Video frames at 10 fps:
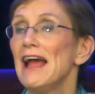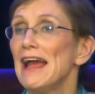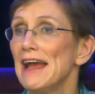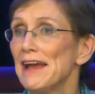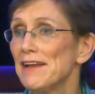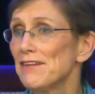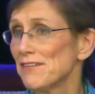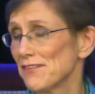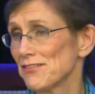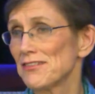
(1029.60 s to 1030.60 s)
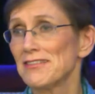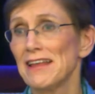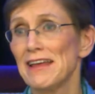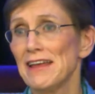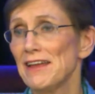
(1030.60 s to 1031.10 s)
And
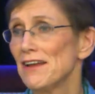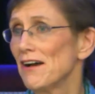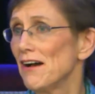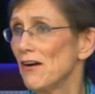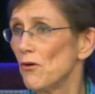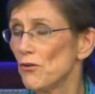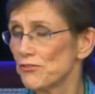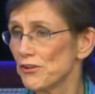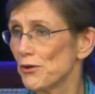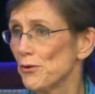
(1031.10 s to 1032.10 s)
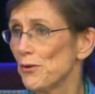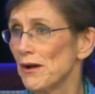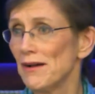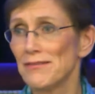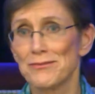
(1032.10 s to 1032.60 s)
they
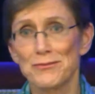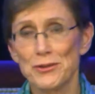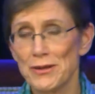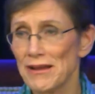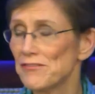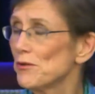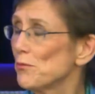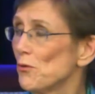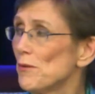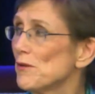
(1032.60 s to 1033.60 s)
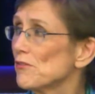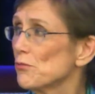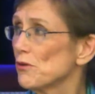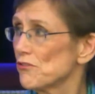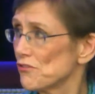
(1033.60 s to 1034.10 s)
also, you have deployments,
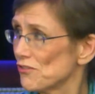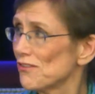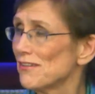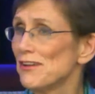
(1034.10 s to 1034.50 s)
which,